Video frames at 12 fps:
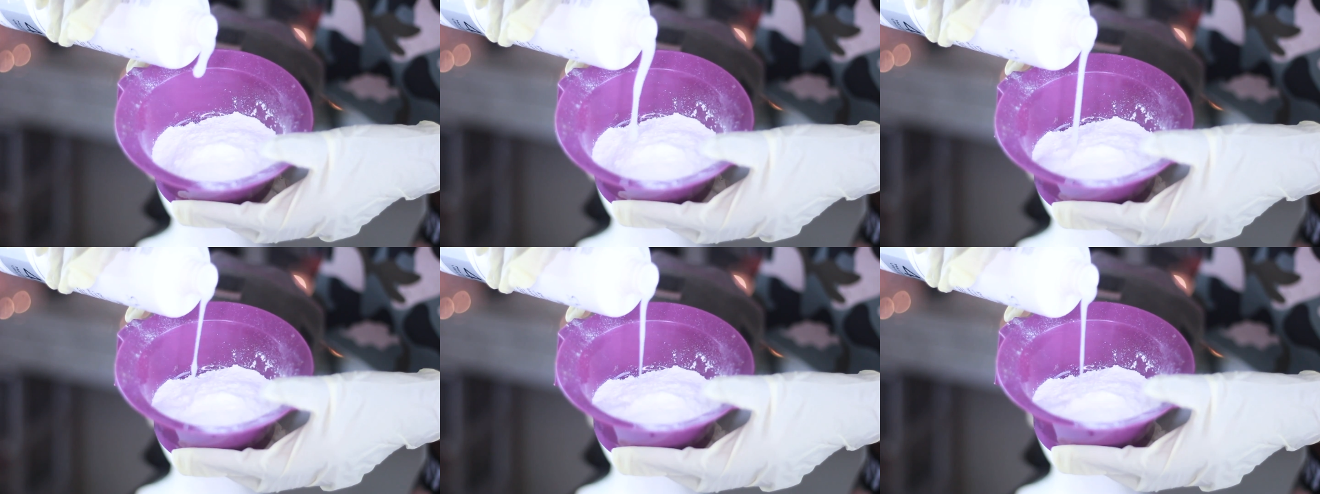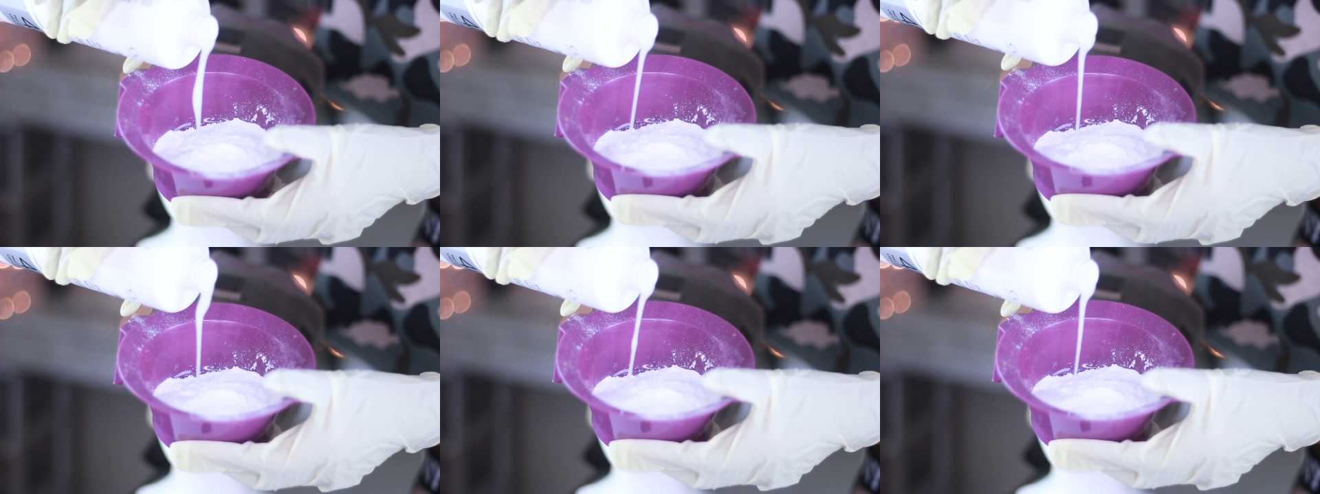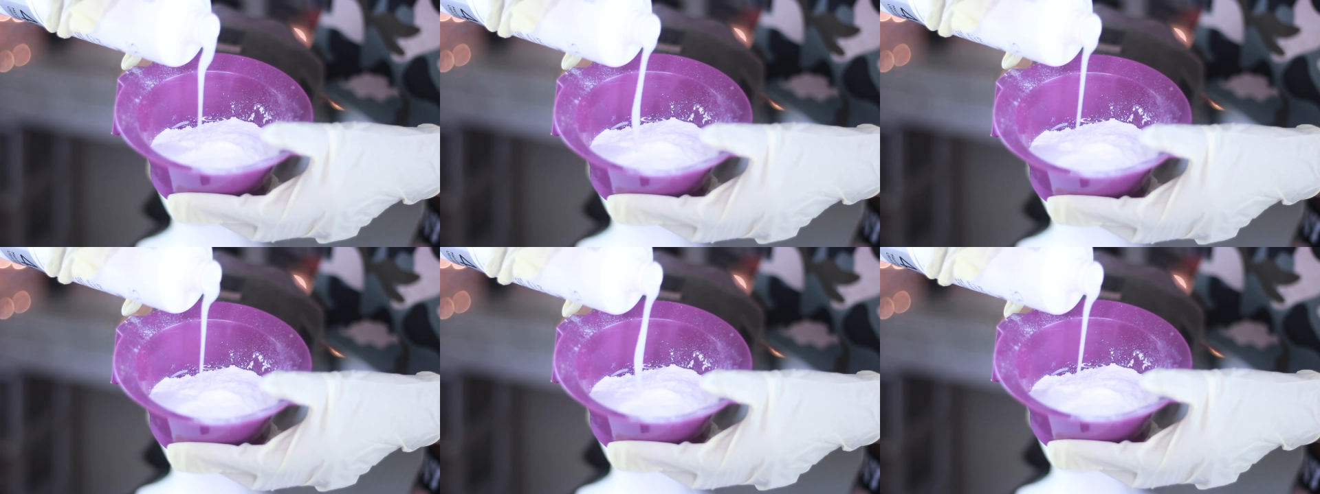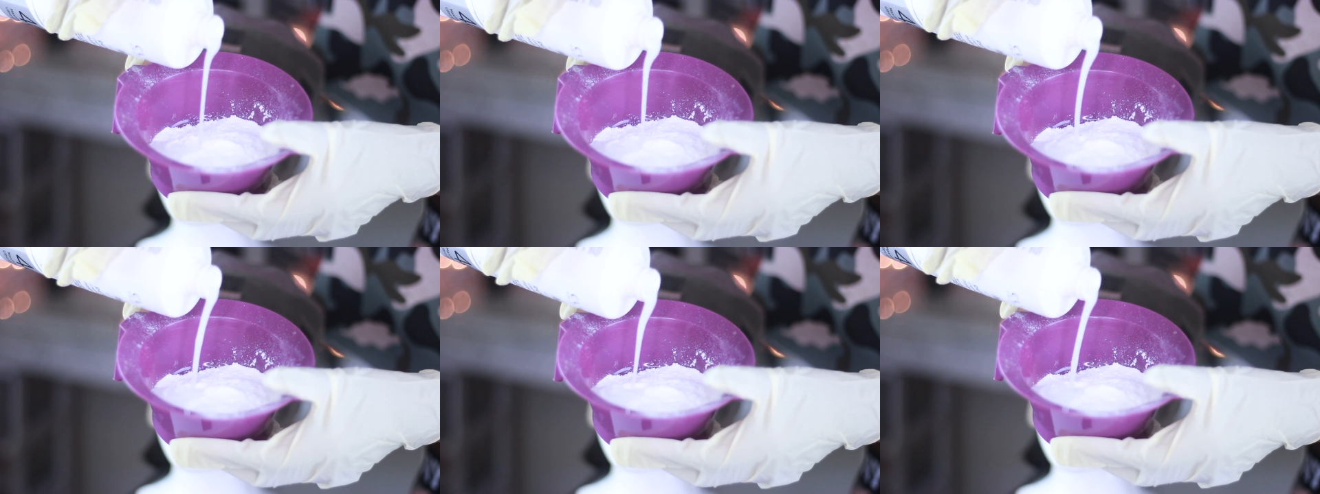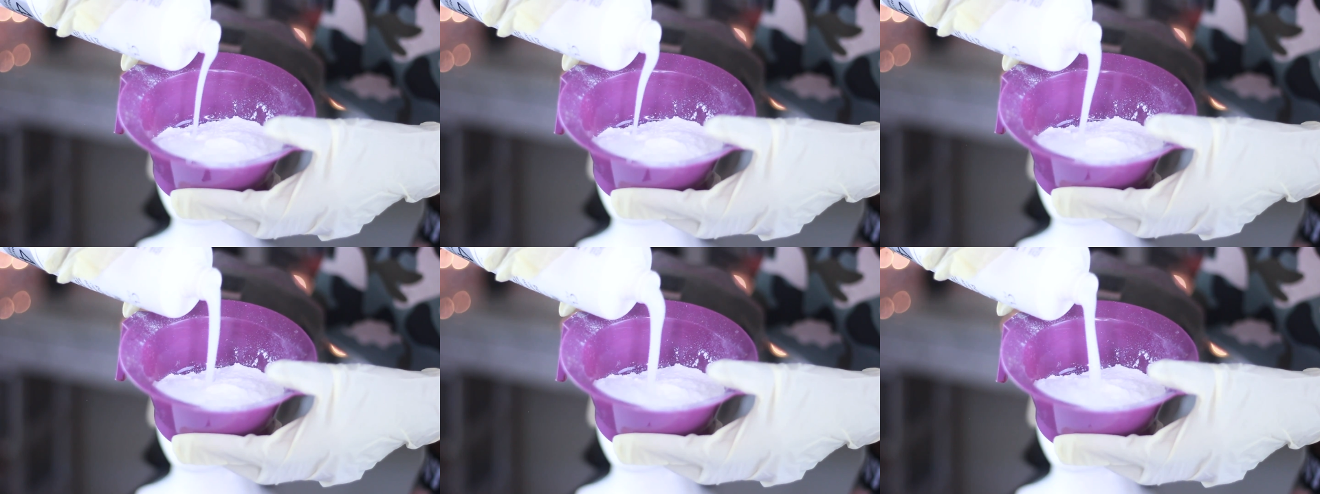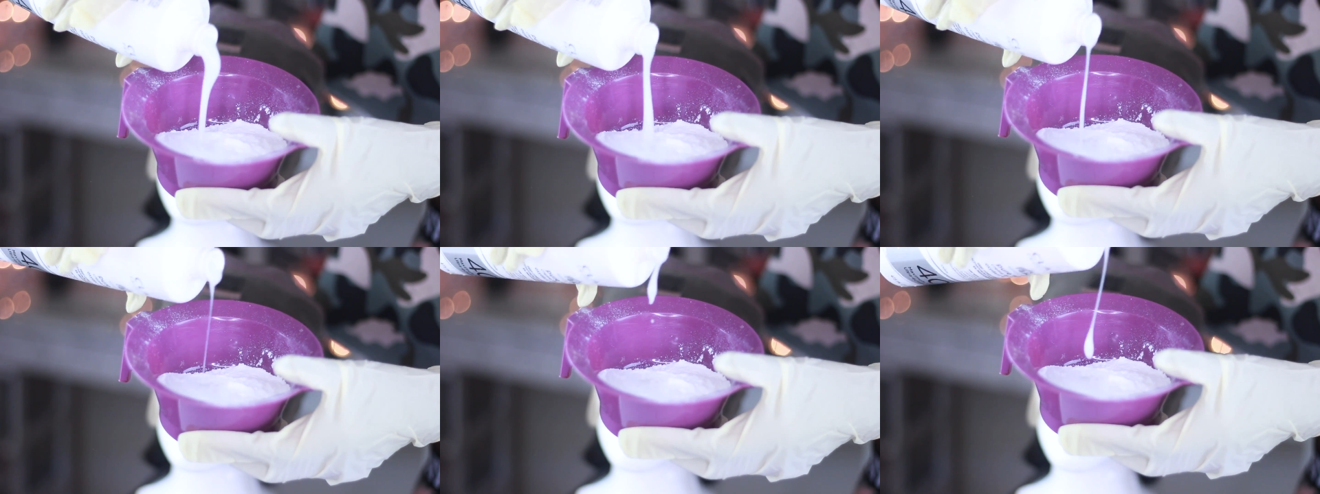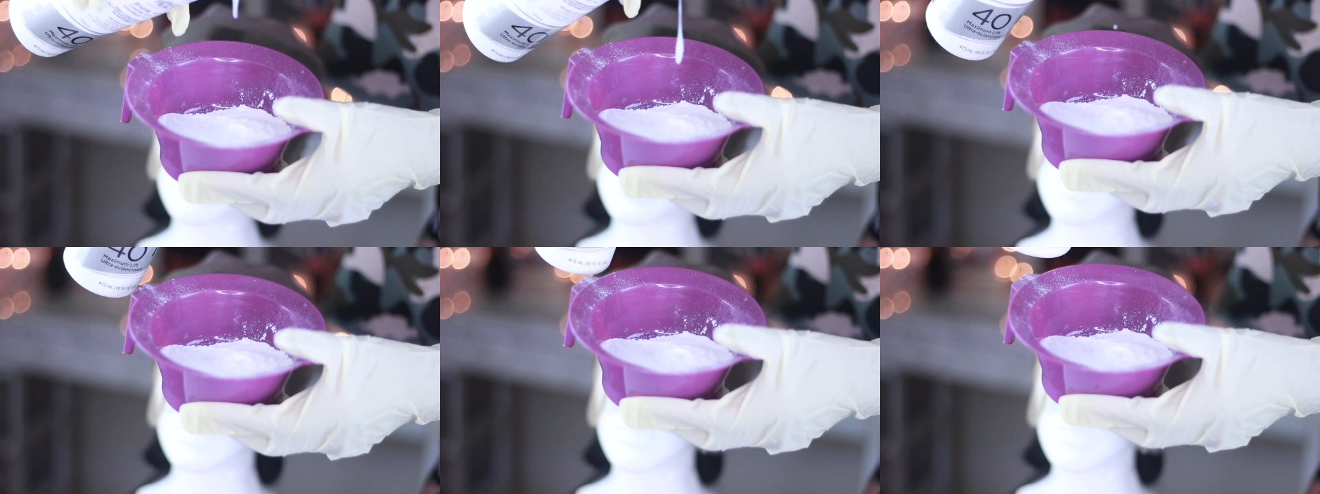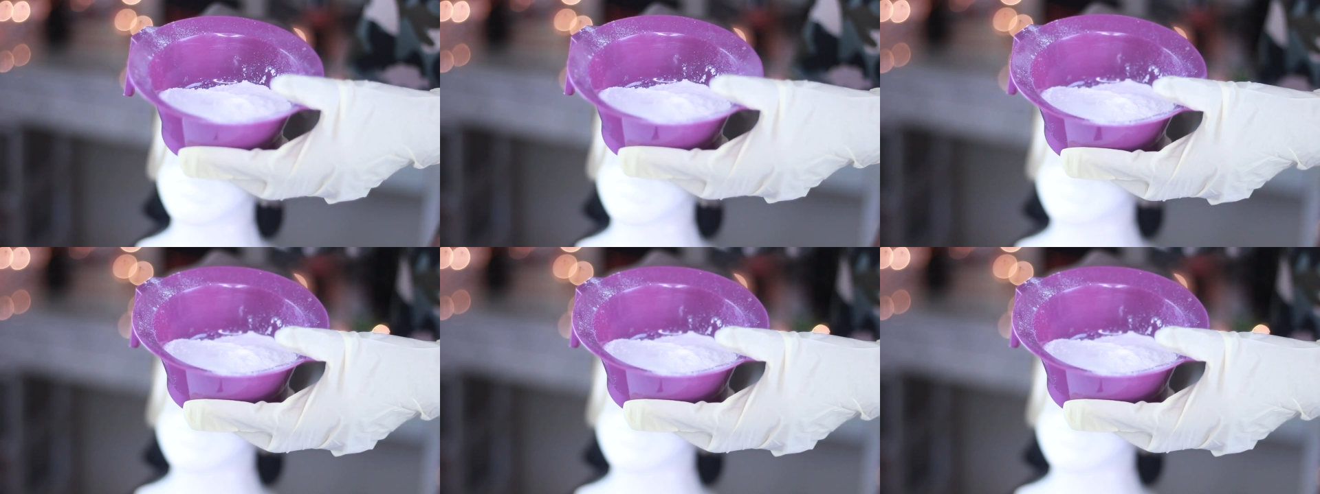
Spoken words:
(no speaker visible)